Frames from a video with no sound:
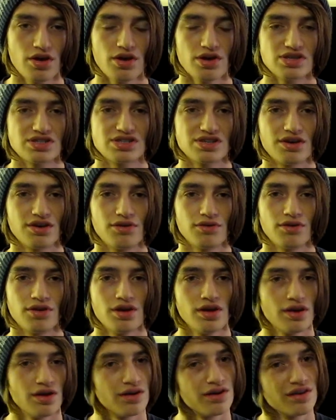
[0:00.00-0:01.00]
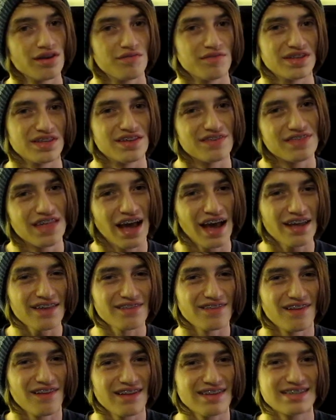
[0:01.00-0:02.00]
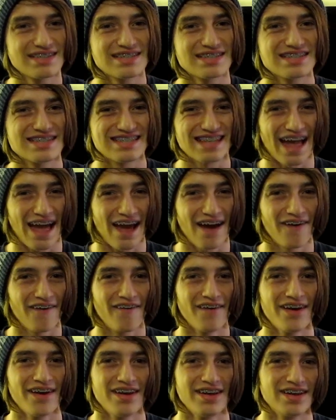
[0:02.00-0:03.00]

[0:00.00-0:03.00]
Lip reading: So, I mean, if that launches now,